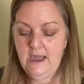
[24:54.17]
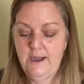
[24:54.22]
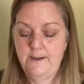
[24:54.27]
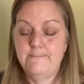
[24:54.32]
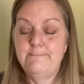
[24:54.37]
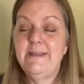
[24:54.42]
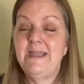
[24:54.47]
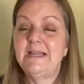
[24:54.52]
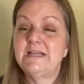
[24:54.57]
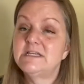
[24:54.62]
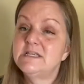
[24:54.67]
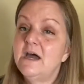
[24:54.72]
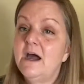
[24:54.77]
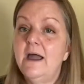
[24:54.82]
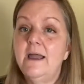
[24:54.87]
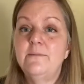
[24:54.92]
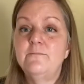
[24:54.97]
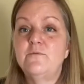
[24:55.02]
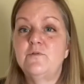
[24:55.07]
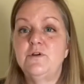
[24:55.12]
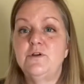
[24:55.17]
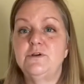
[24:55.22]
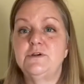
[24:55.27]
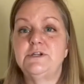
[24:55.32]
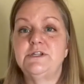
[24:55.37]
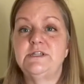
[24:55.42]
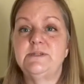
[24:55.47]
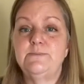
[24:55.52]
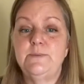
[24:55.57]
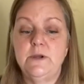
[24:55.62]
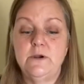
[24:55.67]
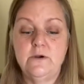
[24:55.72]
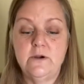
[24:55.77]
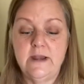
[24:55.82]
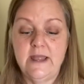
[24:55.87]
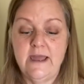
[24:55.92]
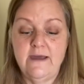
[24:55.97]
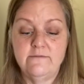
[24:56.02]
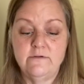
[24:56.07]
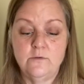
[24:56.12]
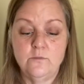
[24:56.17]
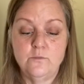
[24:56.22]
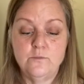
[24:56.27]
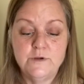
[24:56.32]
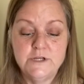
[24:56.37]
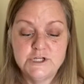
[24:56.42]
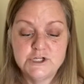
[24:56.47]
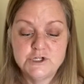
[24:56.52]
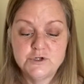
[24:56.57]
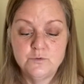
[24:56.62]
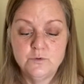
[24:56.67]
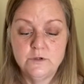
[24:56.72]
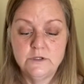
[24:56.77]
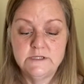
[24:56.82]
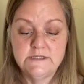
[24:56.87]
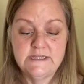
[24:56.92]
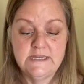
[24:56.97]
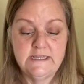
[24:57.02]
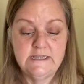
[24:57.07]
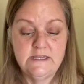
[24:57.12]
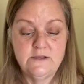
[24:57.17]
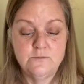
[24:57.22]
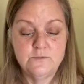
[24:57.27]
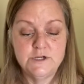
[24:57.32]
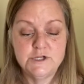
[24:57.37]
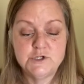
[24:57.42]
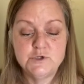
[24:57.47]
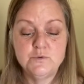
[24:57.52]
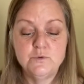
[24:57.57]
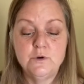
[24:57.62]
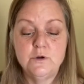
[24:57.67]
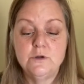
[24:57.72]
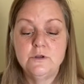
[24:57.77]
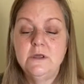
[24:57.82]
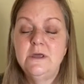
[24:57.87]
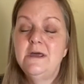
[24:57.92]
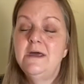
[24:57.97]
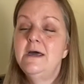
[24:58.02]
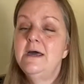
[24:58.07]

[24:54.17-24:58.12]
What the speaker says: Make time for your spirit. Have a ritual, a daily ritual.